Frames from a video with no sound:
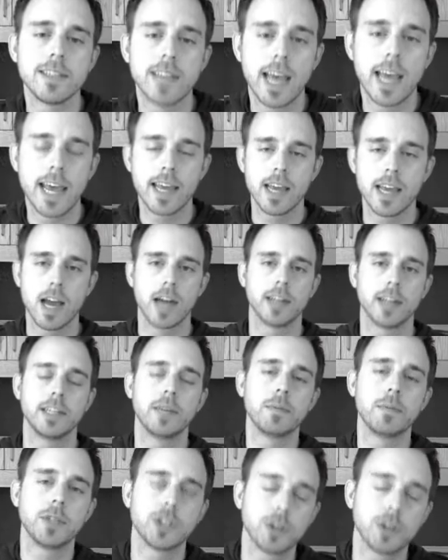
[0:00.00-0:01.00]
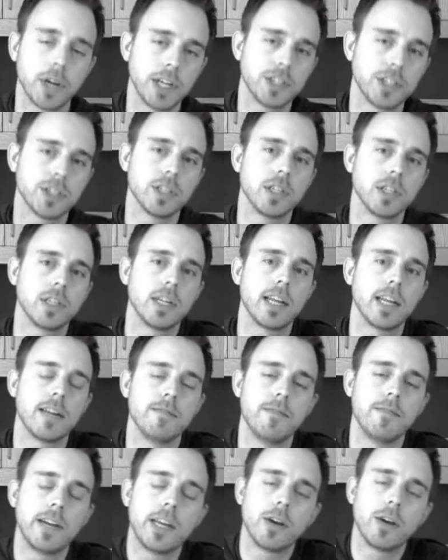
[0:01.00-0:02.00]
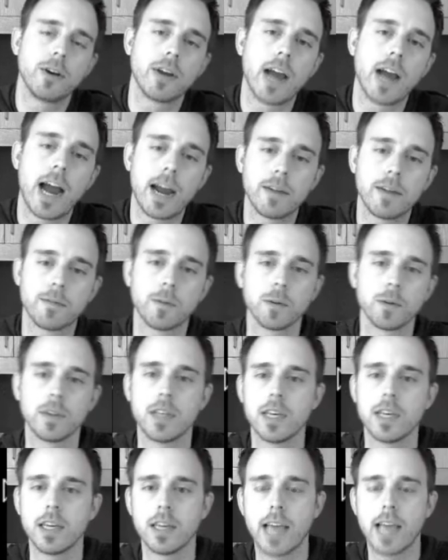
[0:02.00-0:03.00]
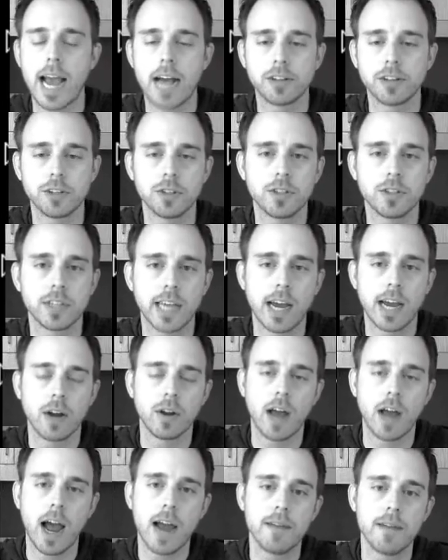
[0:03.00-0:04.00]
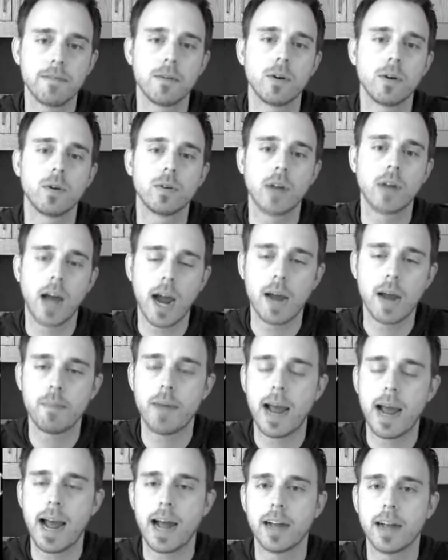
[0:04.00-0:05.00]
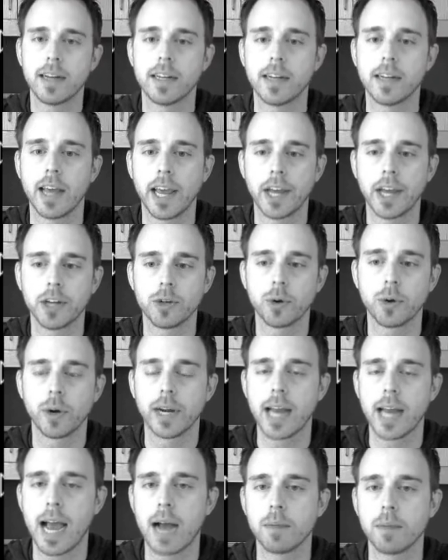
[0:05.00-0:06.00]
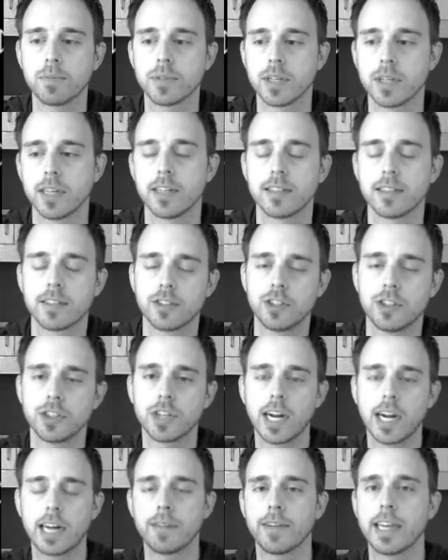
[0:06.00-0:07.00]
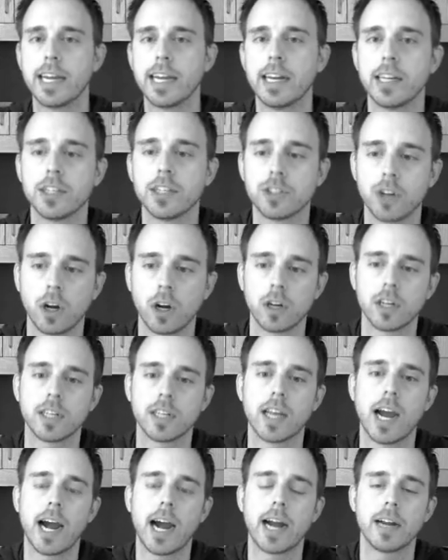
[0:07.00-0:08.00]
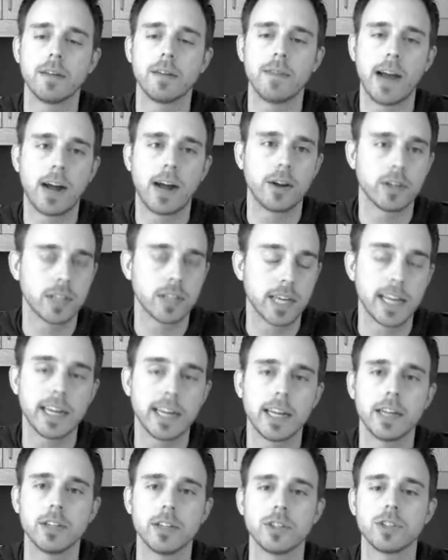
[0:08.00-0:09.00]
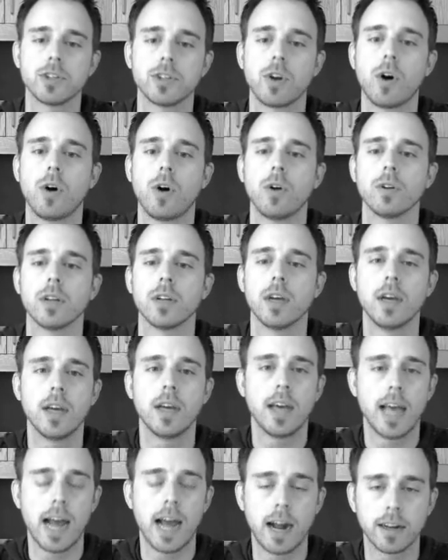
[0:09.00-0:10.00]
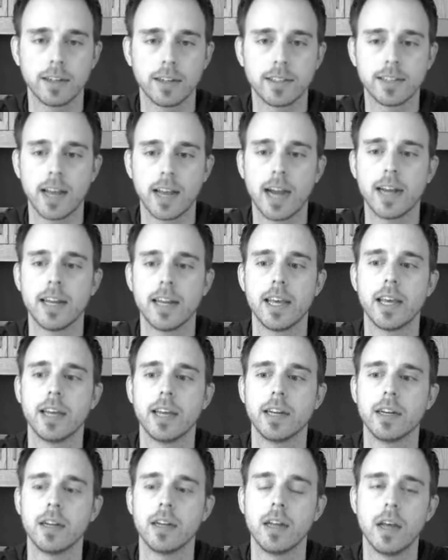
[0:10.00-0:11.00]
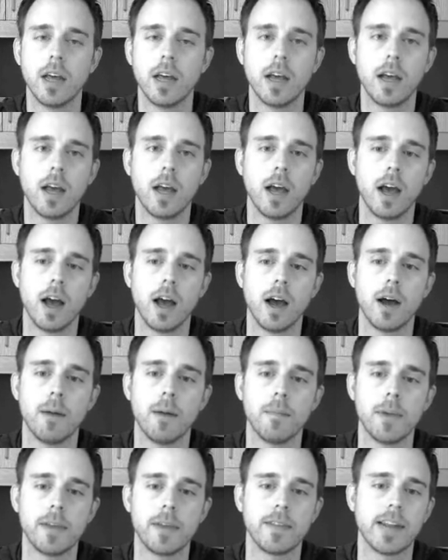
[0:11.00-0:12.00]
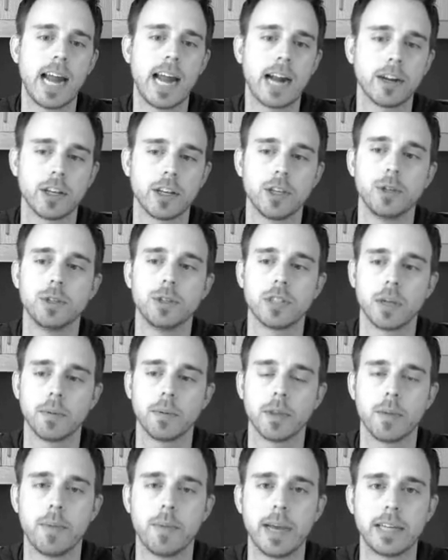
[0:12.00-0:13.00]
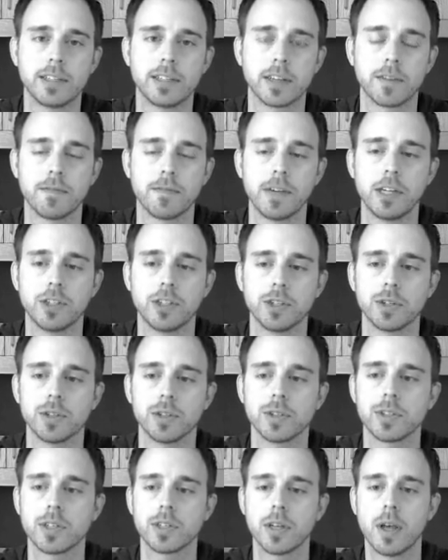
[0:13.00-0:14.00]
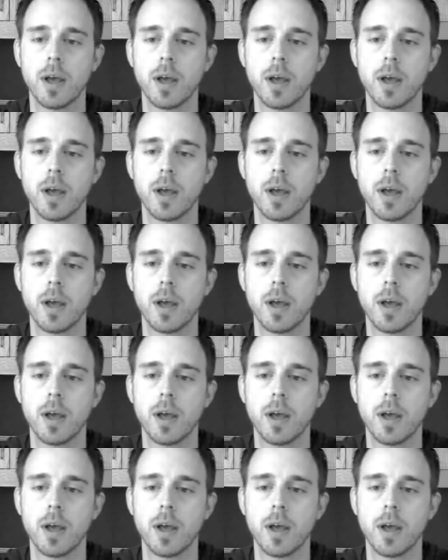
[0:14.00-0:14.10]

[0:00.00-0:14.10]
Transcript: a demonstration and video guide for the Hazard Scout iPhone, iPad, and Android apps. And it's just kind of a getting started guide of how to get it installed, how to sign in, and then how to use some of the basic features.